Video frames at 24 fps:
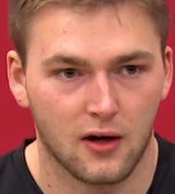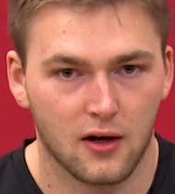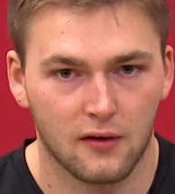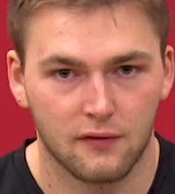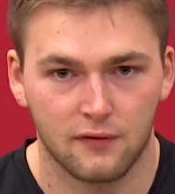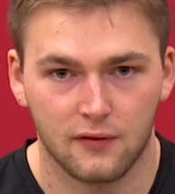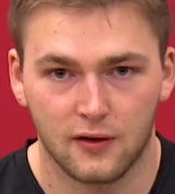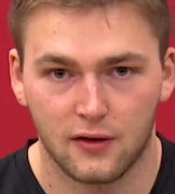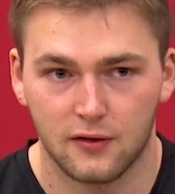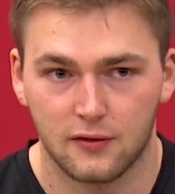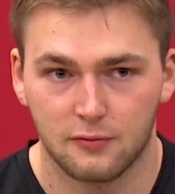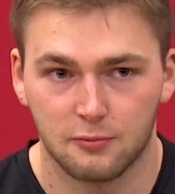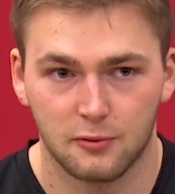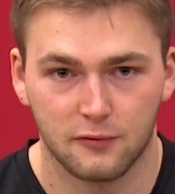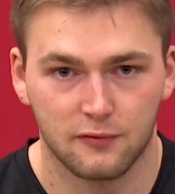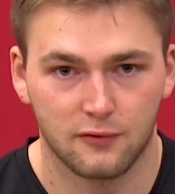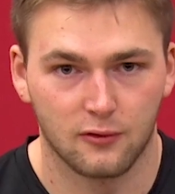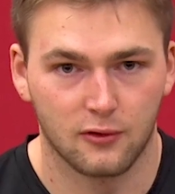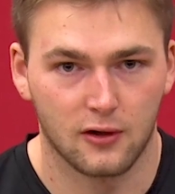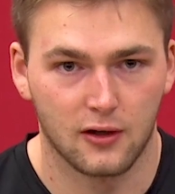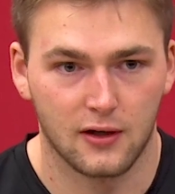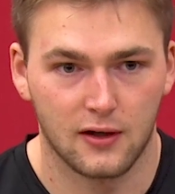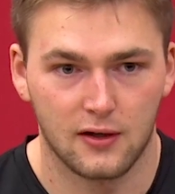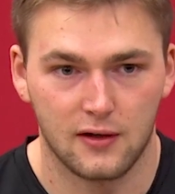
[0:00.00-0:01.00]
offense
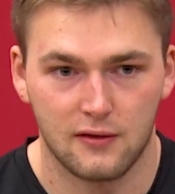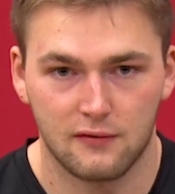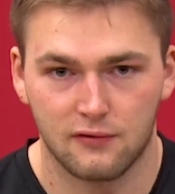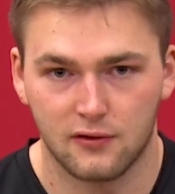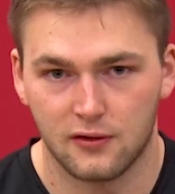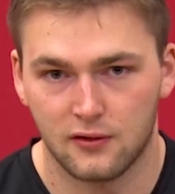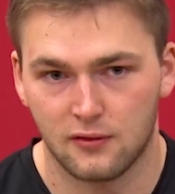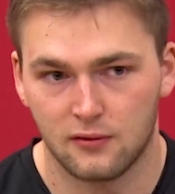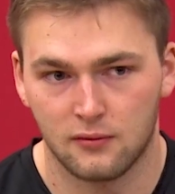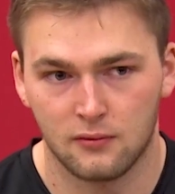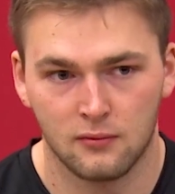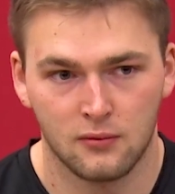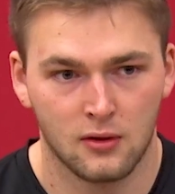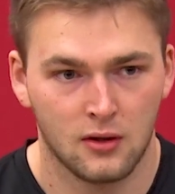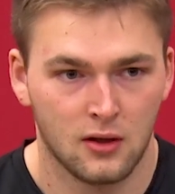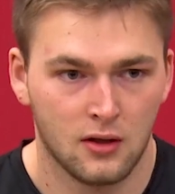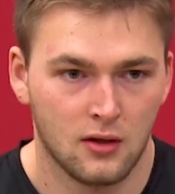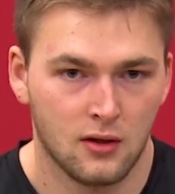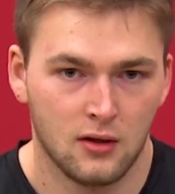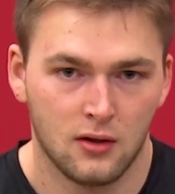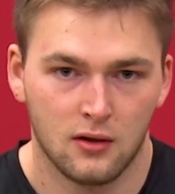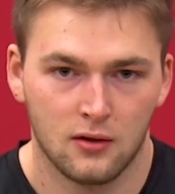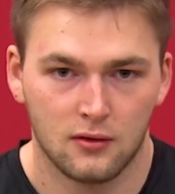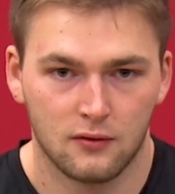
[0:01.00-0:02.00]
before I even
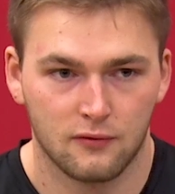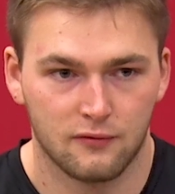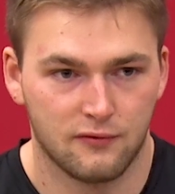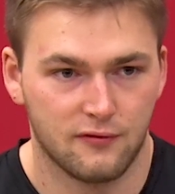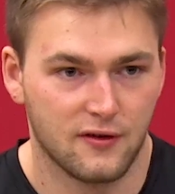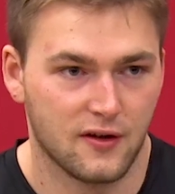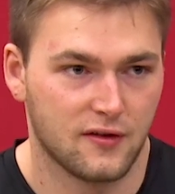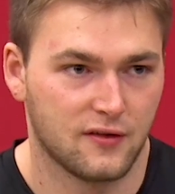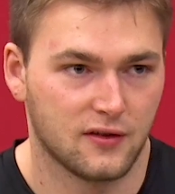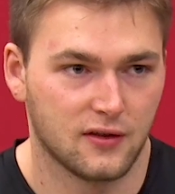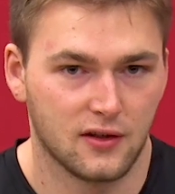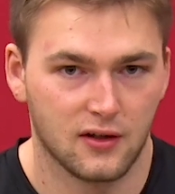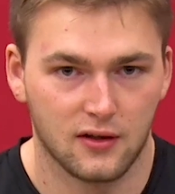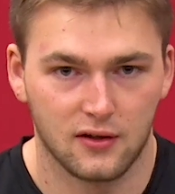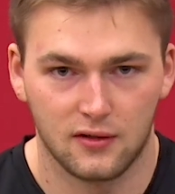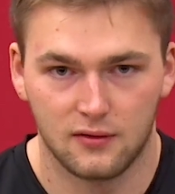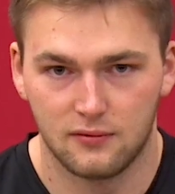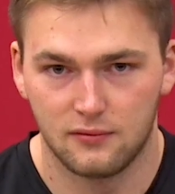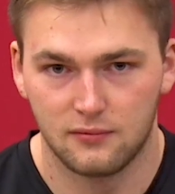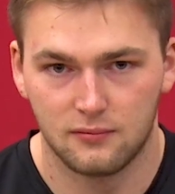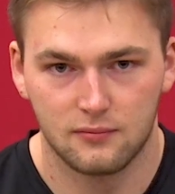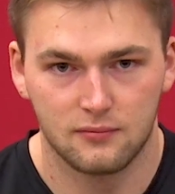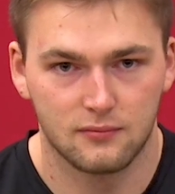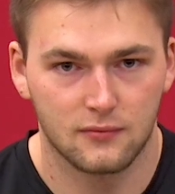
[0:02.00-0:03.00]
visited,
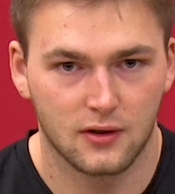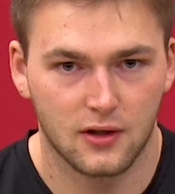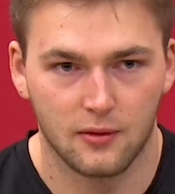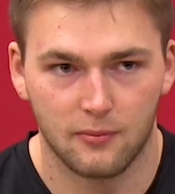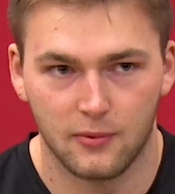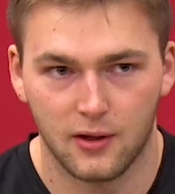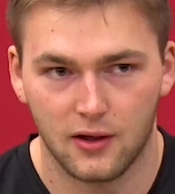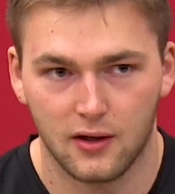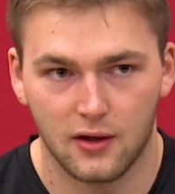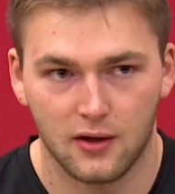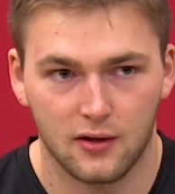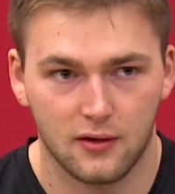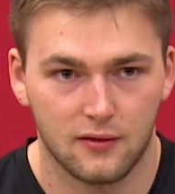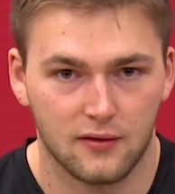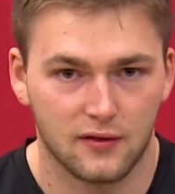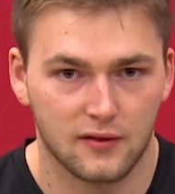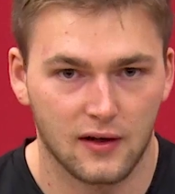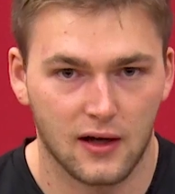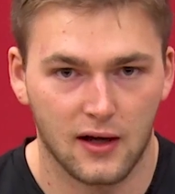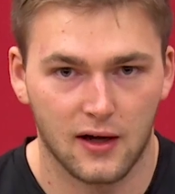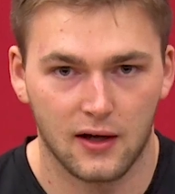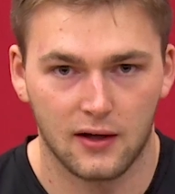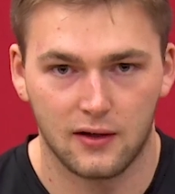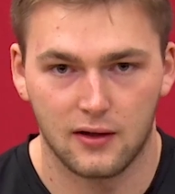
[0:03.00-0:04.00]
committed,
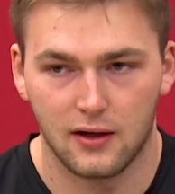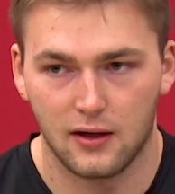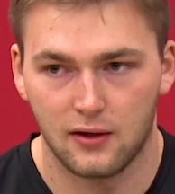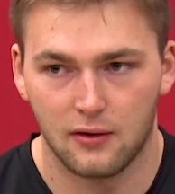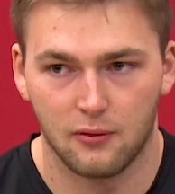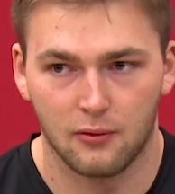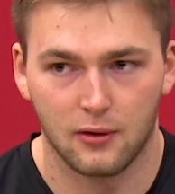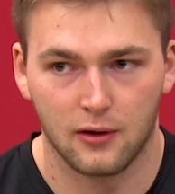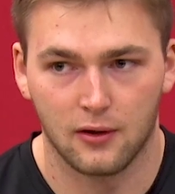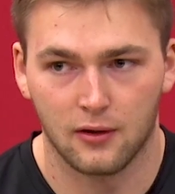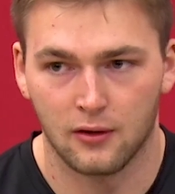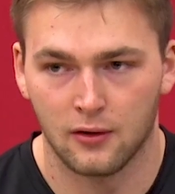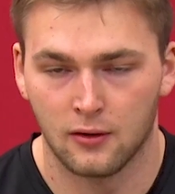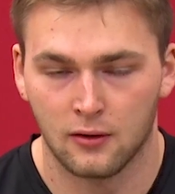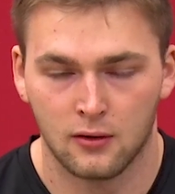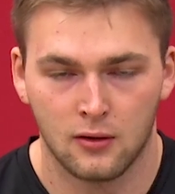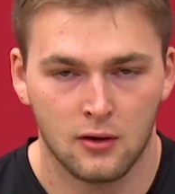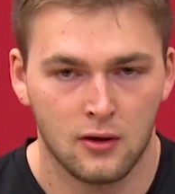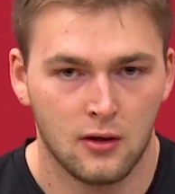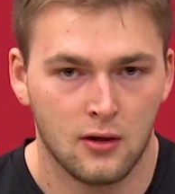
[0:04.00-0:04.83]
signed anywhere.